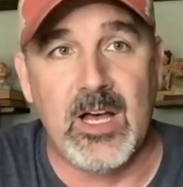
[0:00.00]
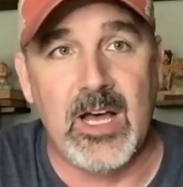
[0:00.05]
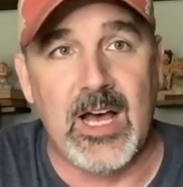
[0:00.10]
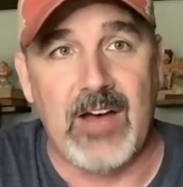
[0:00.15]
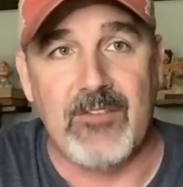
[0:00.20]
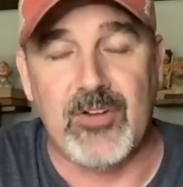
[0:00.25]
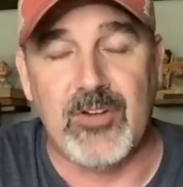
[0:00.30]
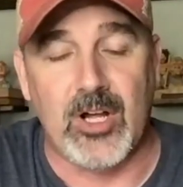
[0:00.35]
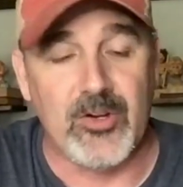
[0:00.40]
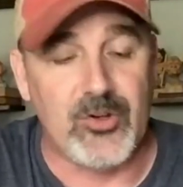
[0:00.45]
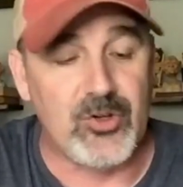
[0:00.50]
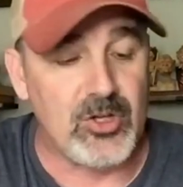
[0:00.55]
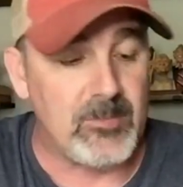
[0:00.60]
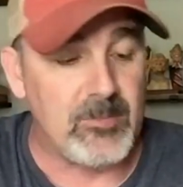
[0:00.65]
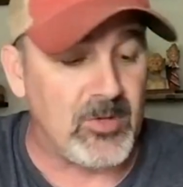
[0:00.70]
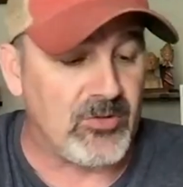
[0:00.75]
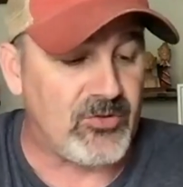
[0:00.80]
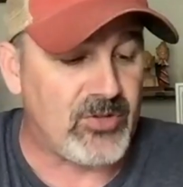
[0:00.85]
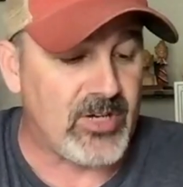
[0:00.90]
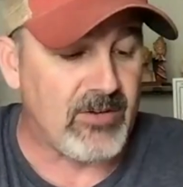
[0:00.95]
I've talked to him
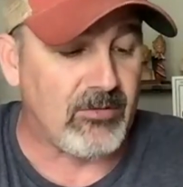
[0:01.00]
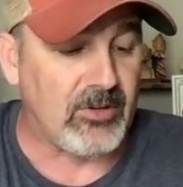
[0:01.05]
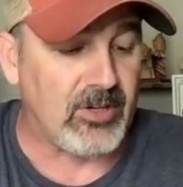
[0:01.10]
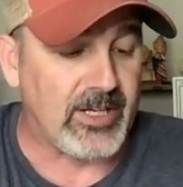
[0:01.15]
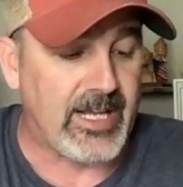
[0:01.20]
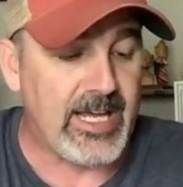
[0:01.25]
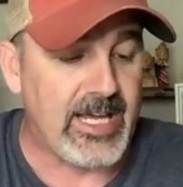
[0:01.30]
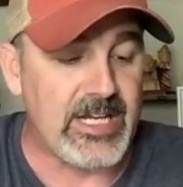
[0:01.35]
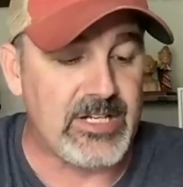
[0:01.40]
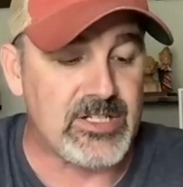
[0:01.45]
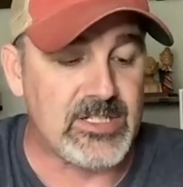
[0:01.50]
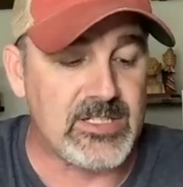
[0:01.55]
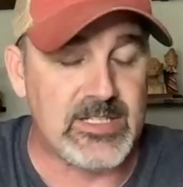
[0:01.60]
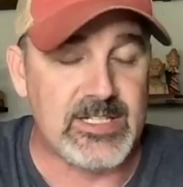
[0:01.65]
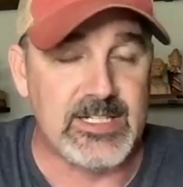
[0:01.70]
on several occasions.